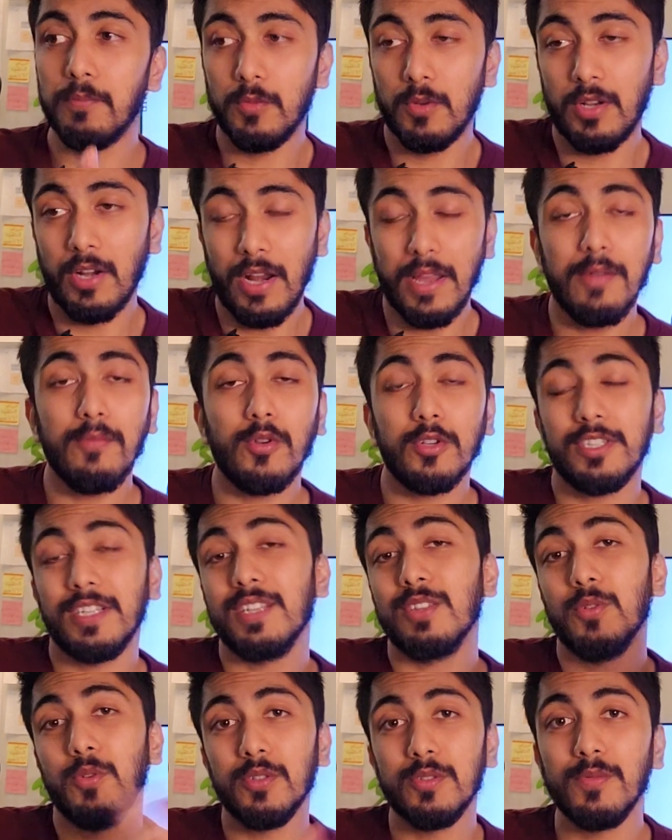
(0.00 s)
try
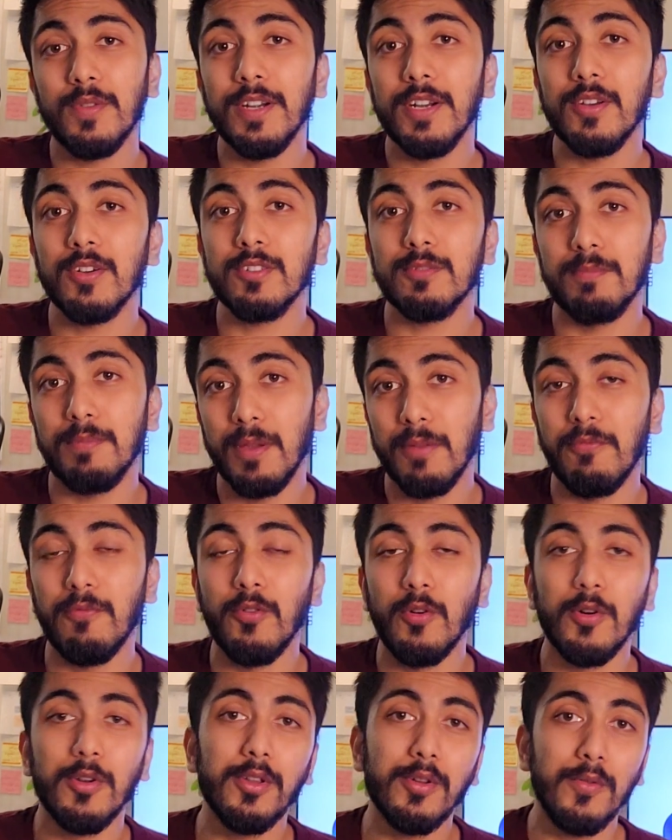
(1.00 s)
watching those videos
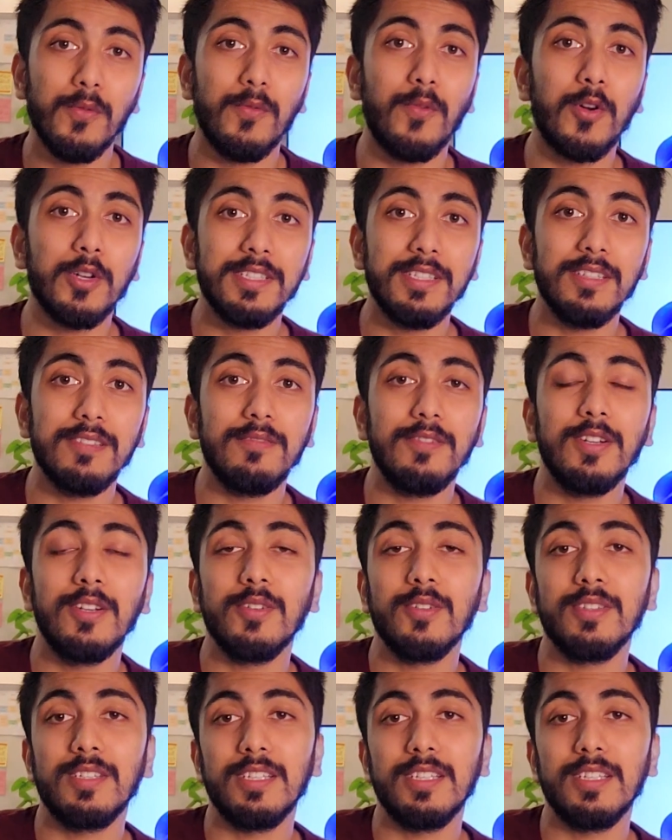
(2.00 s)
before you watch this video.